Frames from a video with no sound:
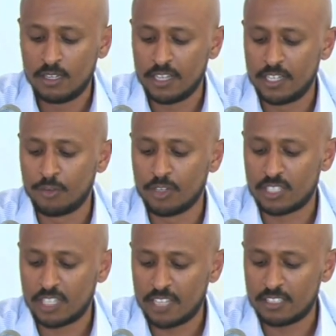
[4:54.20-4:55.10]
in different
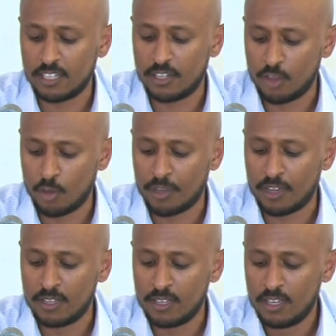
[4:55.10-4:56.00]
states in
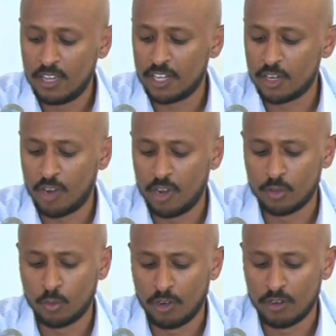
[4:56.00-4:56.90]
Ethiopia, and around
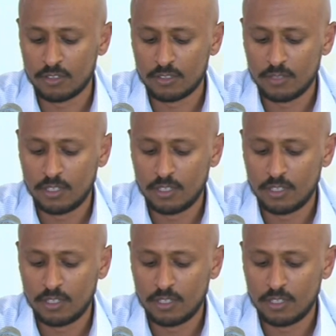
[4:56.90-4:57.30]
the world.